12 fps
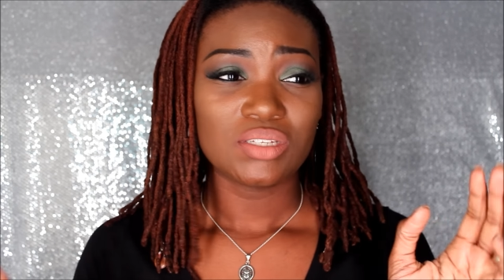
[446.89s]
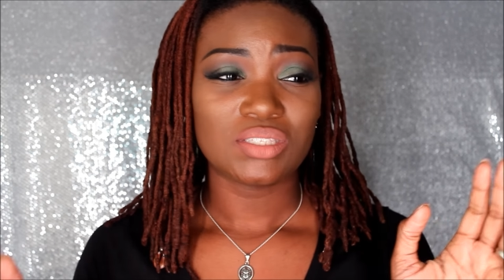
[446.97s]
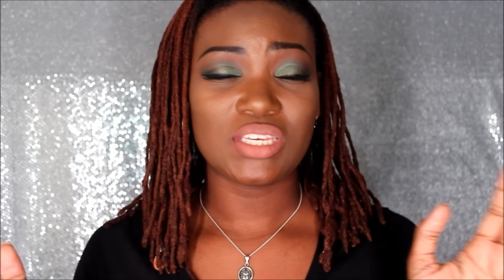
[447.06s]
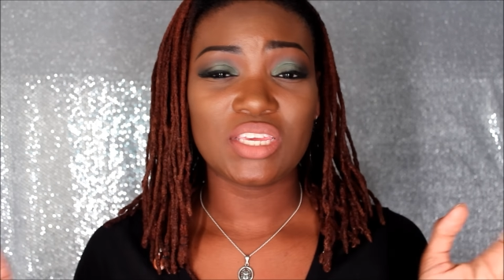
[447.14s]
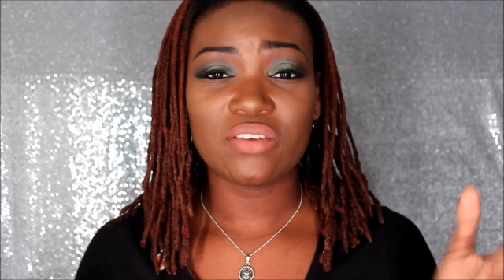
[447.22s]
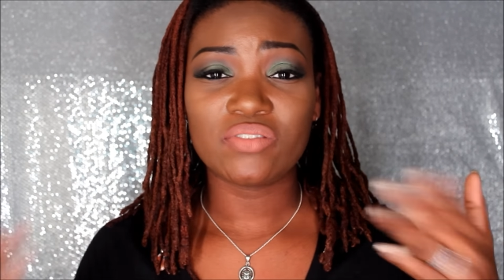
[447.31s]

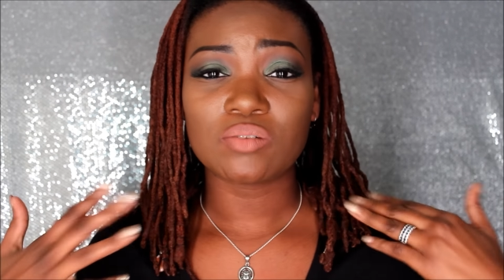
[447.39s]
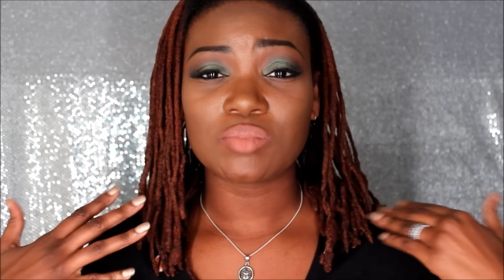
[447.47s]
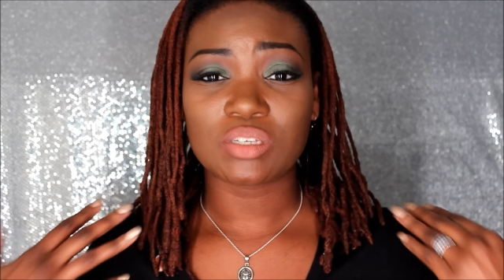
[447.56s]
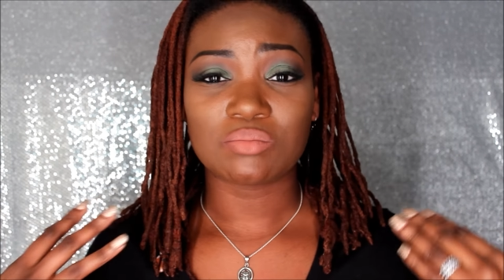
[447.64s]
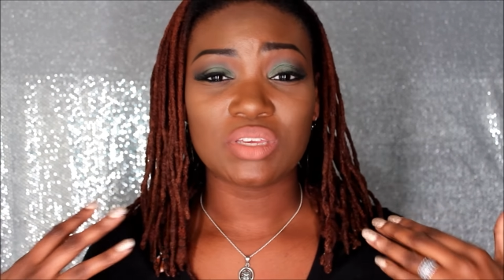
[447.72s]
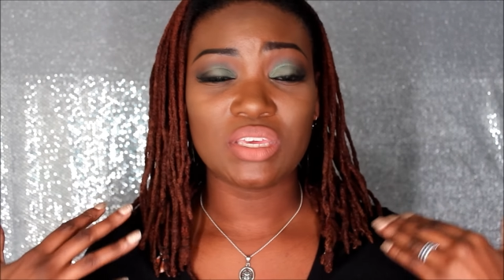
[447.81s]
to give them
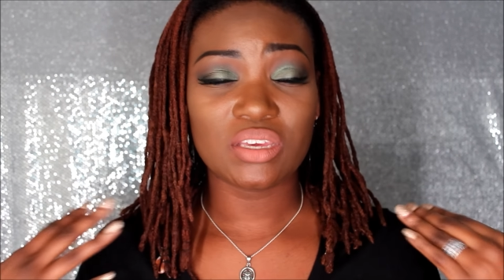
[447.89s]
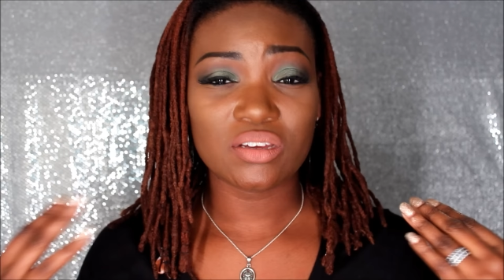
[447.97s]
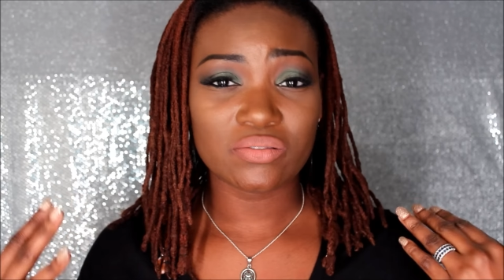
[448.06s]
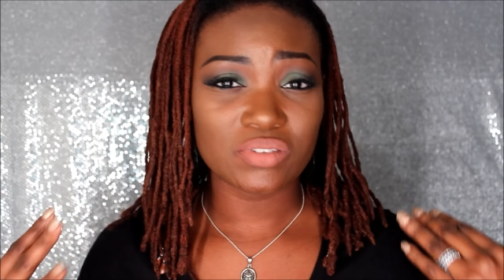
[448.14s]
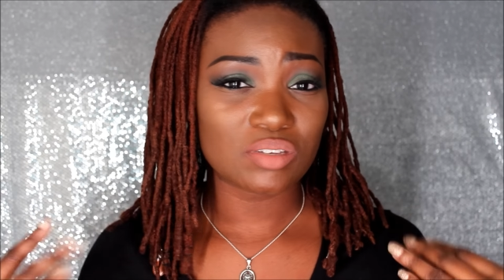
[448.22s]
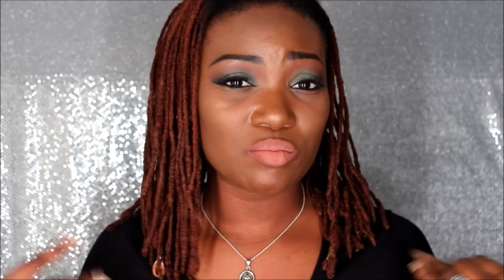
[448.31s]
some
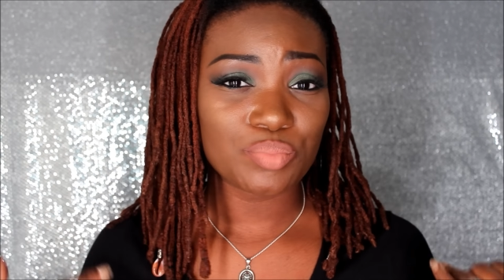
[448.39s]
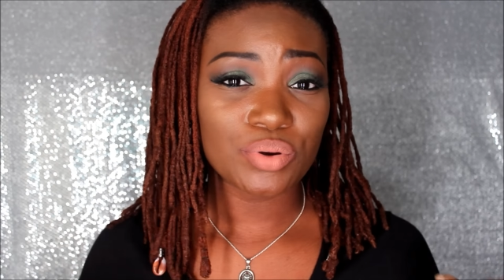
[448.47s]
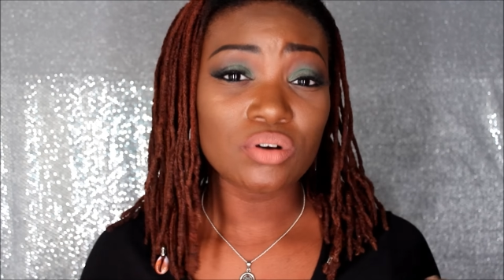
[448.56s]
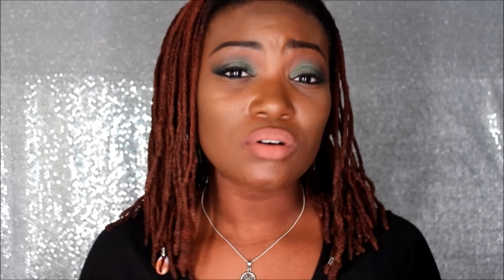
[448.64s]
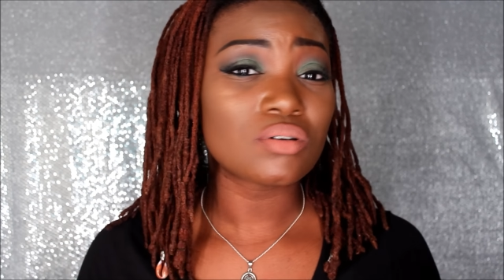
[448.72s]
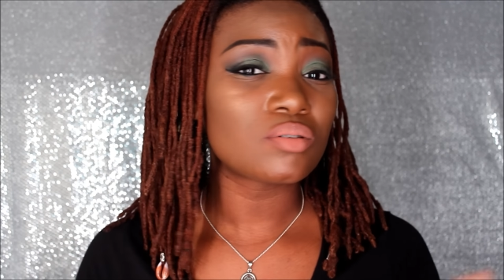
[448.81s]
give, some
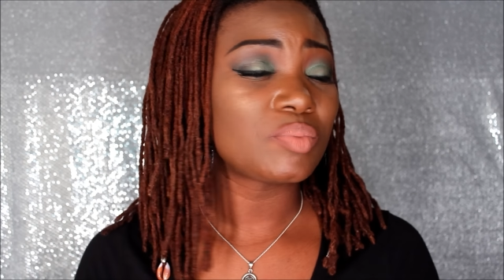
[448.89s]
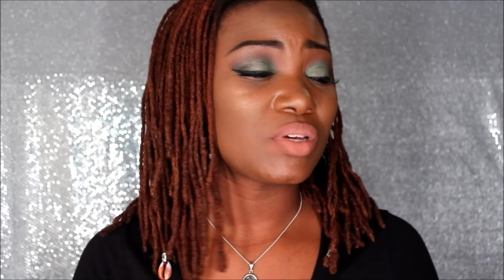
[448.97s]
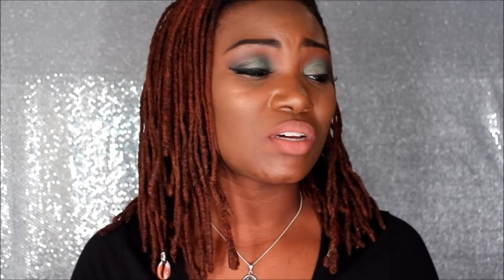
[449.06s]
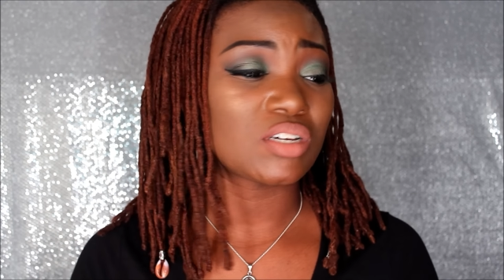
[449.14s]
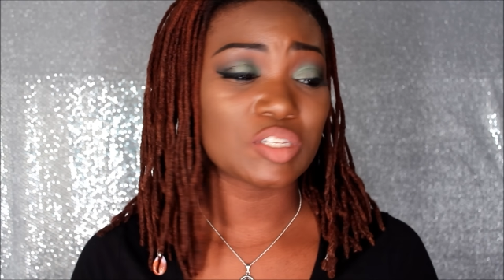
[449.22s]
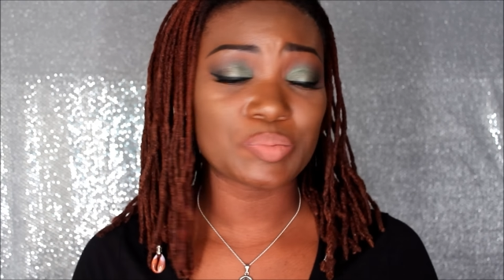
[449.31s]
pull,
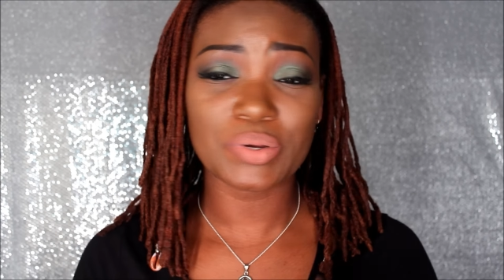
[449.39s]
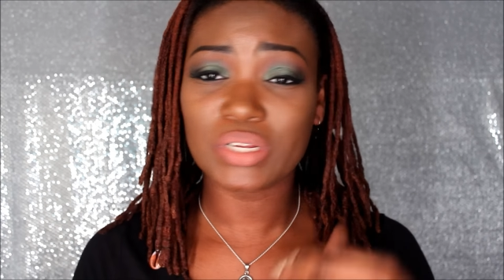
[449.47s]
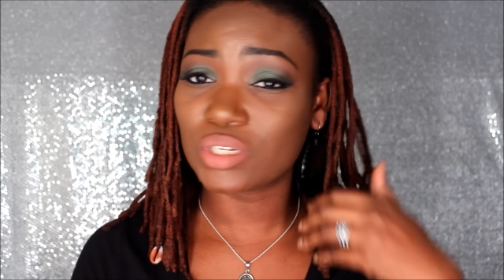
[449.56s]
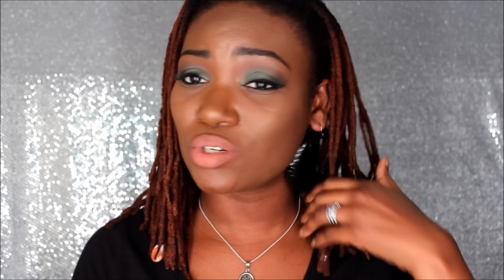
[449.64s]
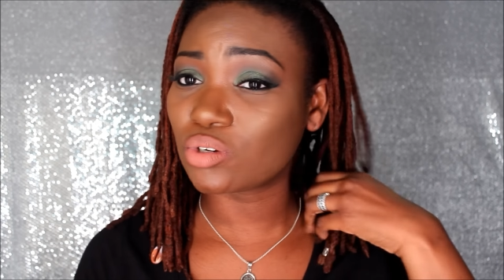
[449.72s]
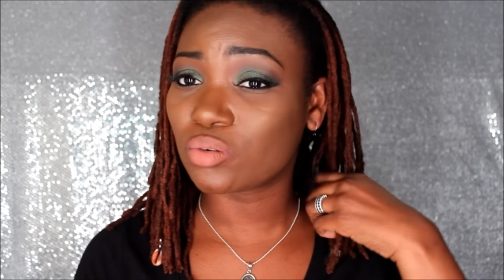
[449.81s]
because
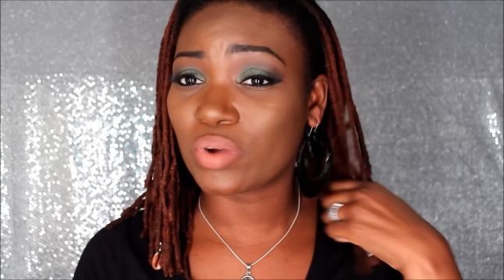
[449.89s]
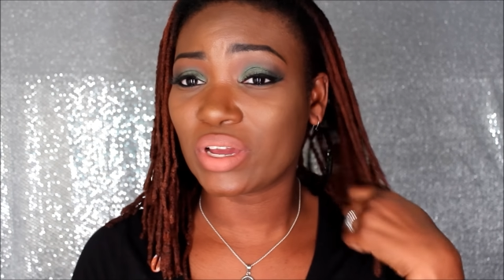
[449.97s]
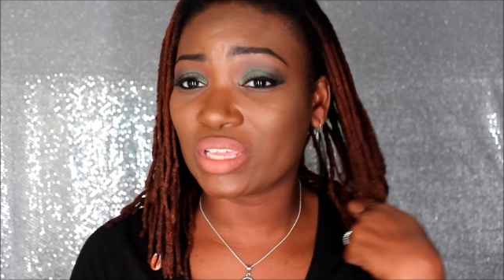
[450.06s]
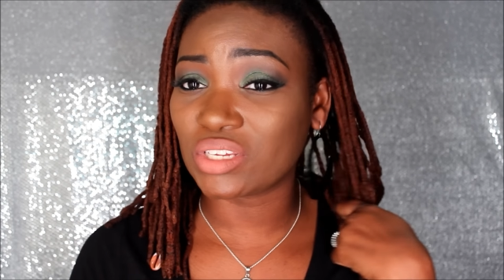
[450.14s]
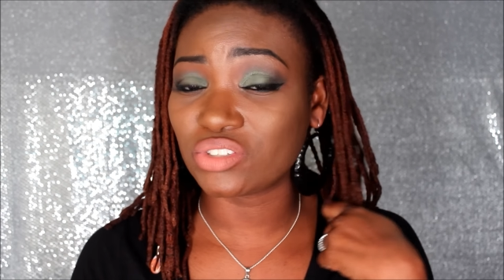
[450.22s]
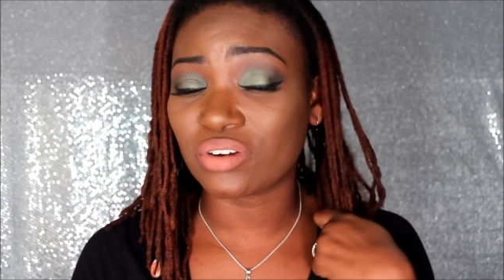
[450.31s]
pulling on them while
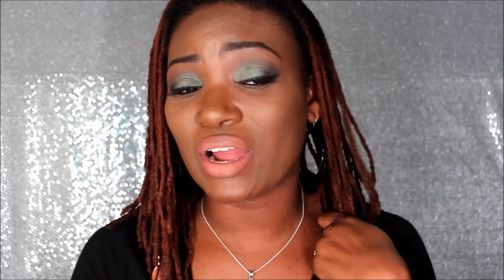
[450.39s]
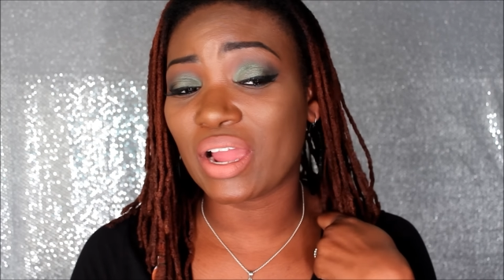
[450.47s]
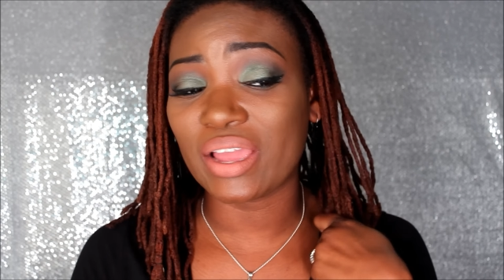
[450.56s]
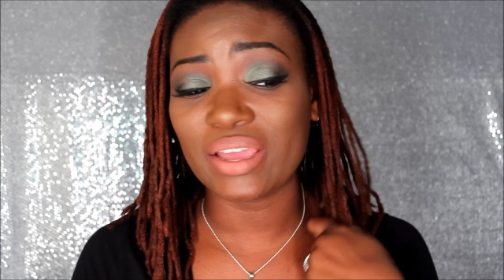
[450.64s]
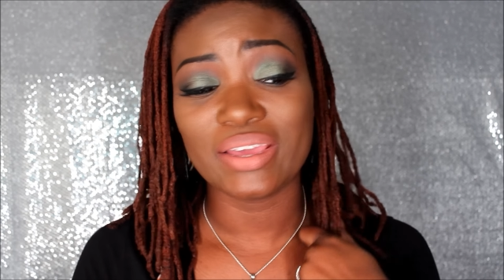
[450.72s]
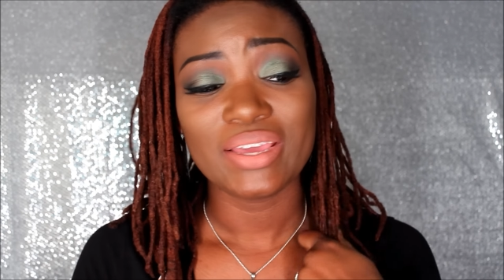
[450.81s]
they
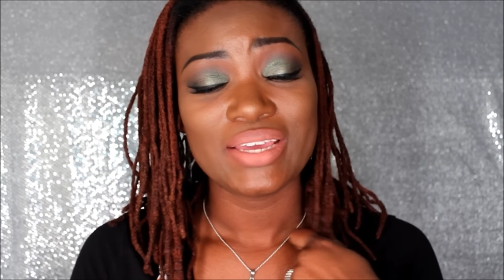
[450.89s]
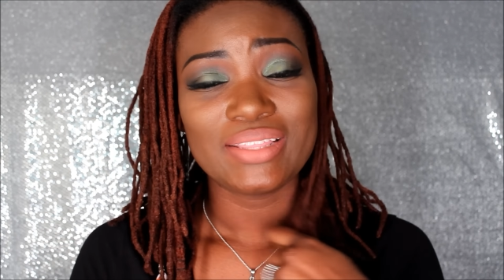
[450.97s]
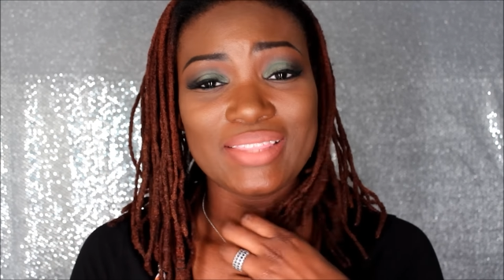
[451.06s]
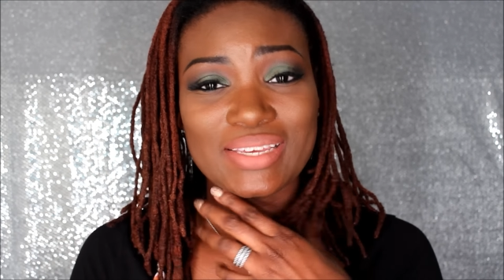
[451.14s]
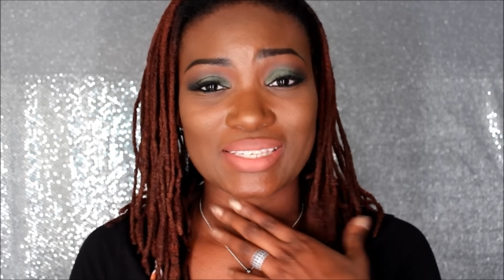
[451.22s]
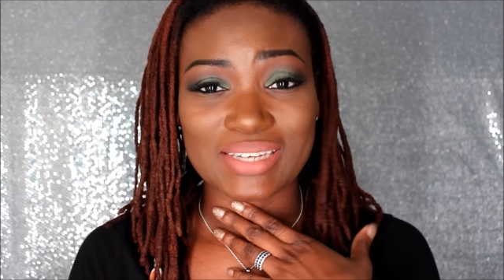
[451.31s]
dry,
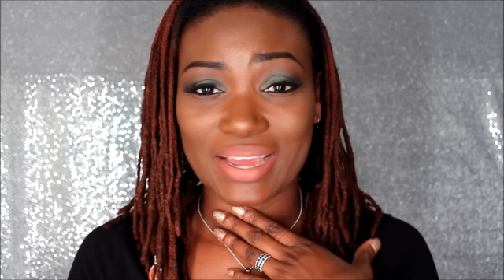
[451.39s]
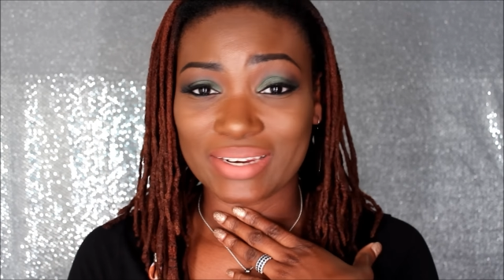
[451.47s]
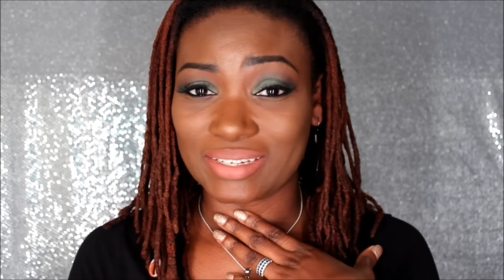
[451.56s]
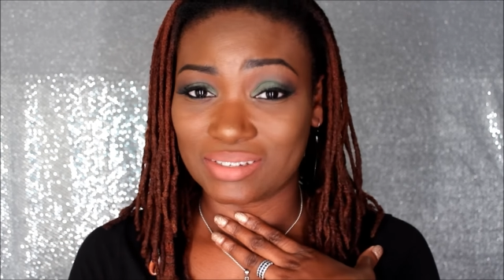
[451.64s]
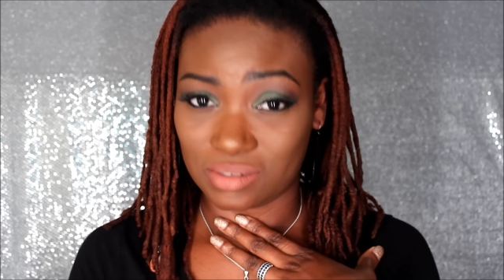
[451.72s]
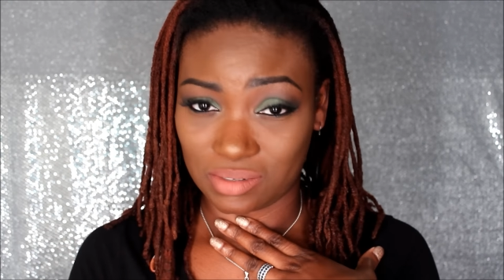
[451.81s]
that's
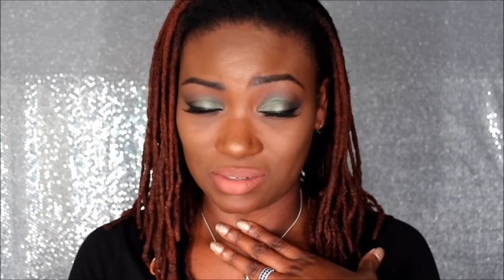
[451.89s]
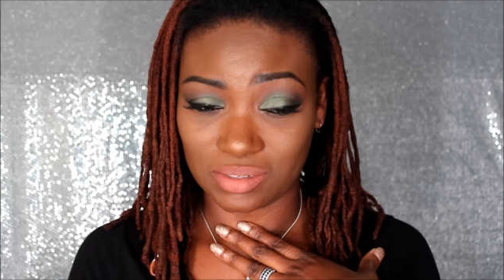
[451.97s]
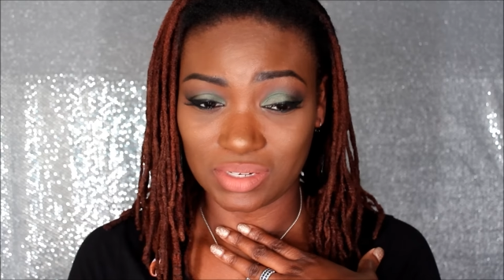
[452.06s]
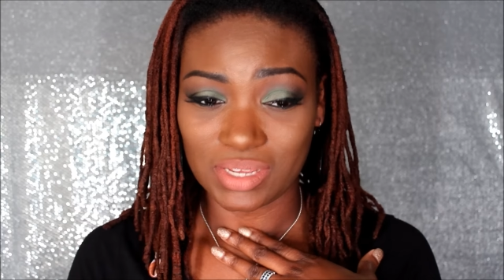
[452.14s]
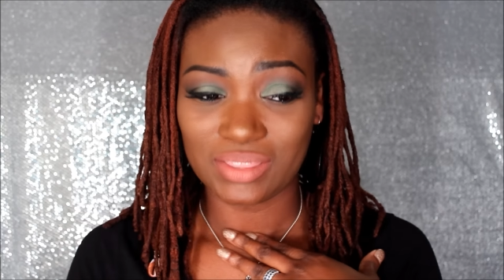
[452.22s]
not good.